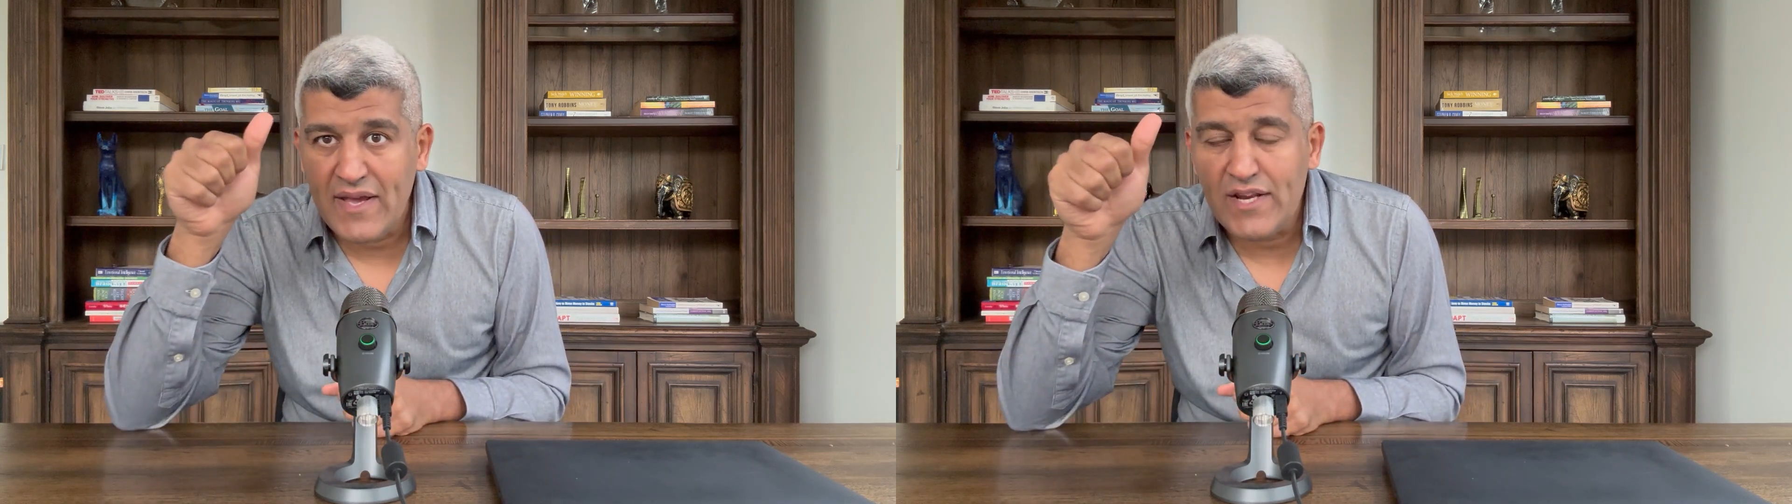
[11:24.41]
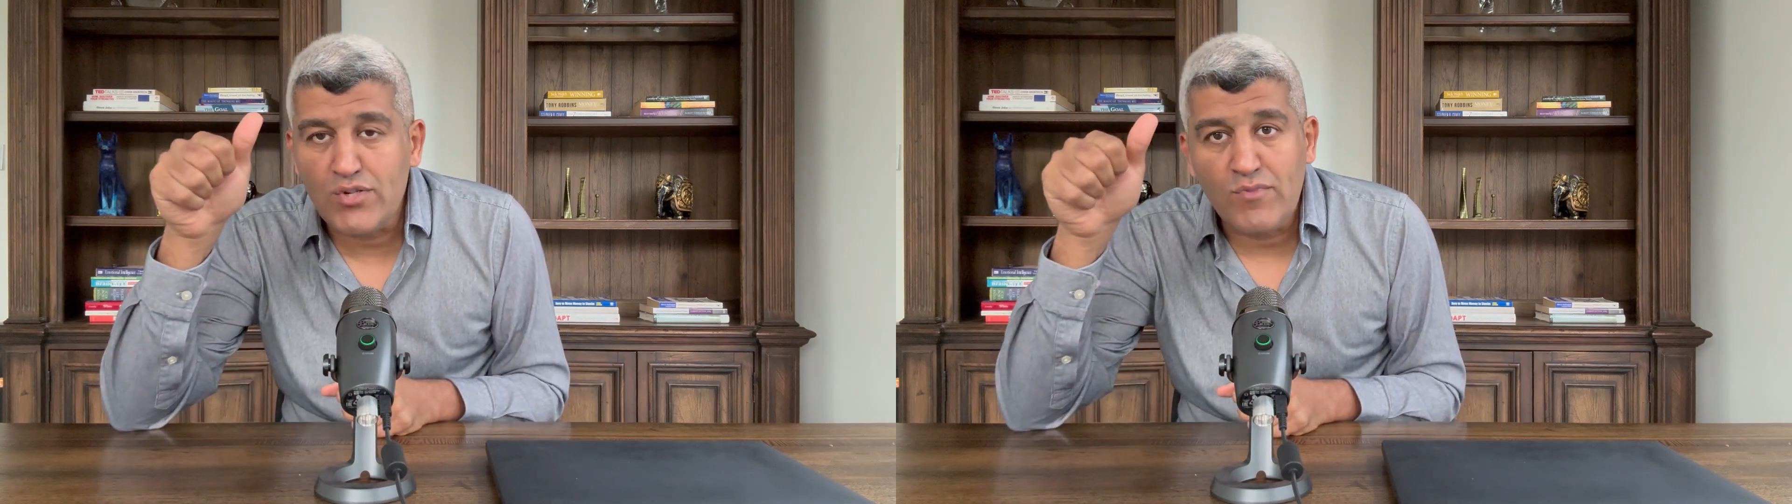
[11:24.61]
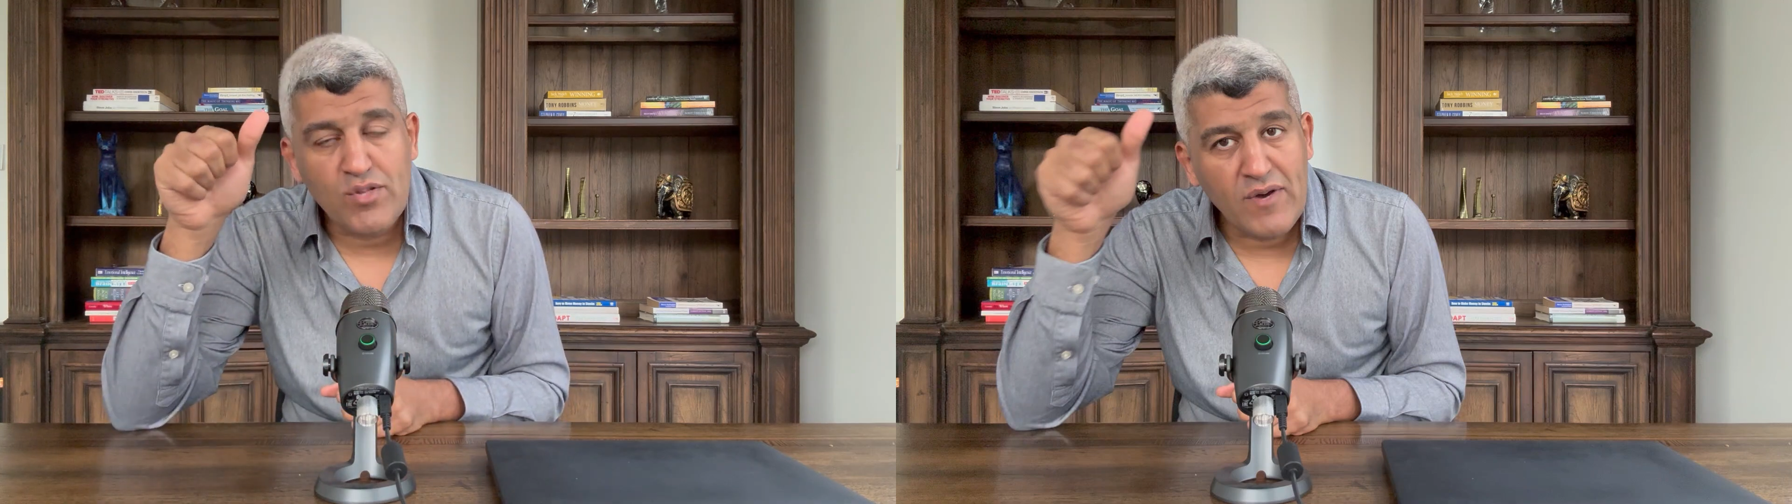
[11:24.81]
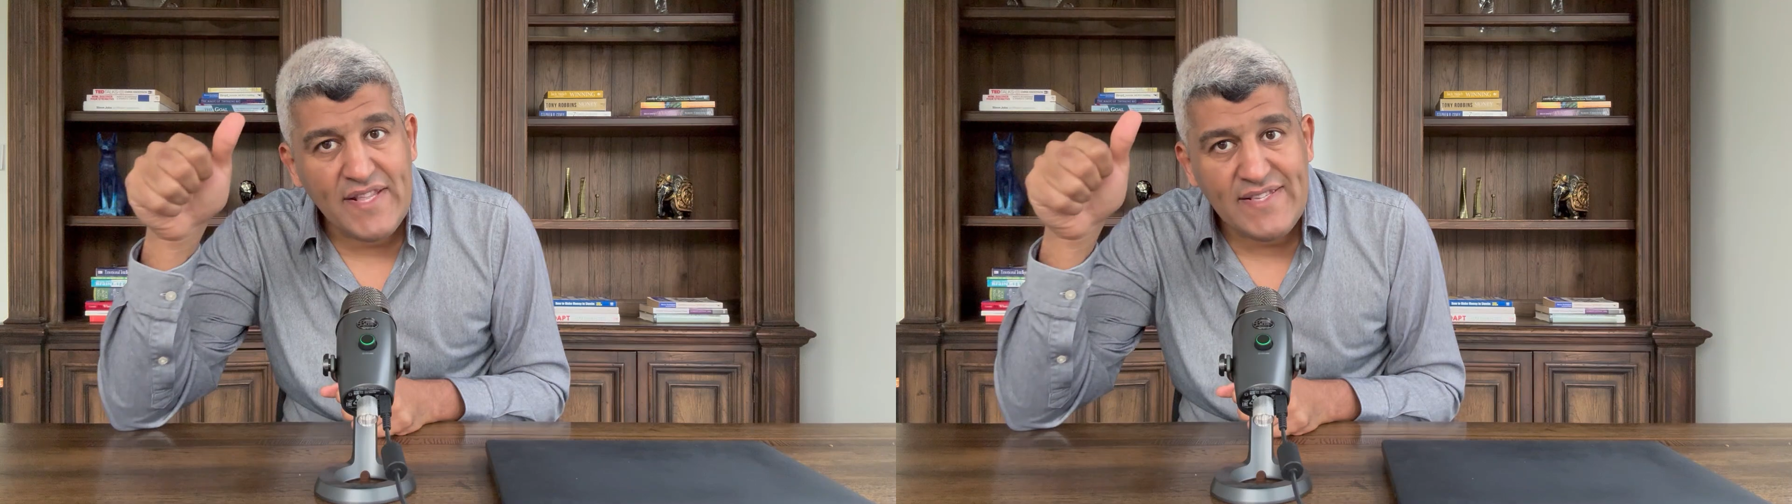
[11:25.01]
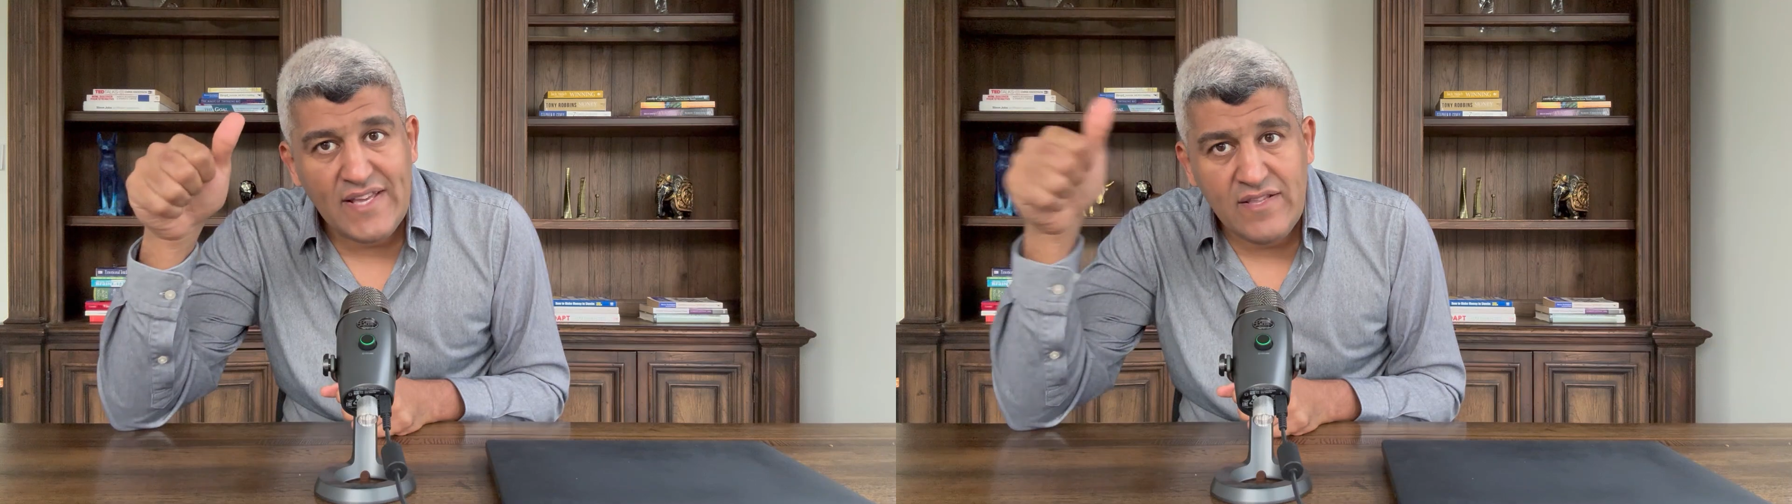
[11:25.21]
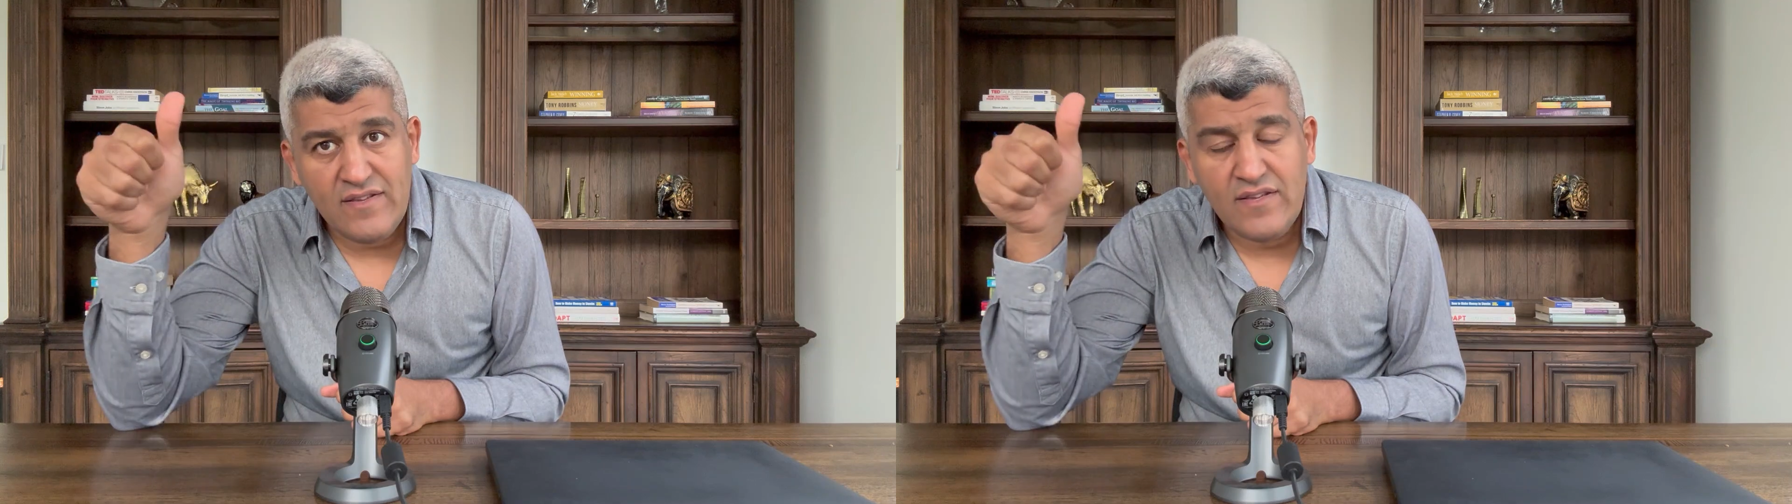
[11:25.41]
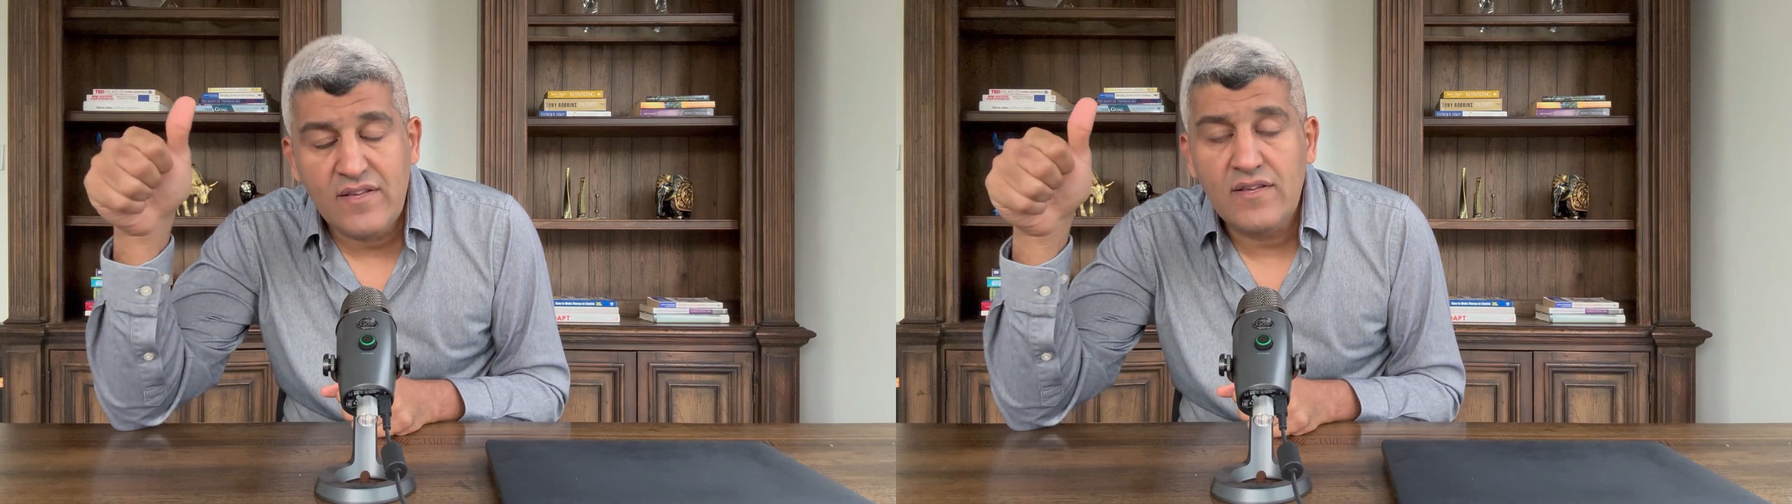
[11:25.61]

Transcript: management mindset.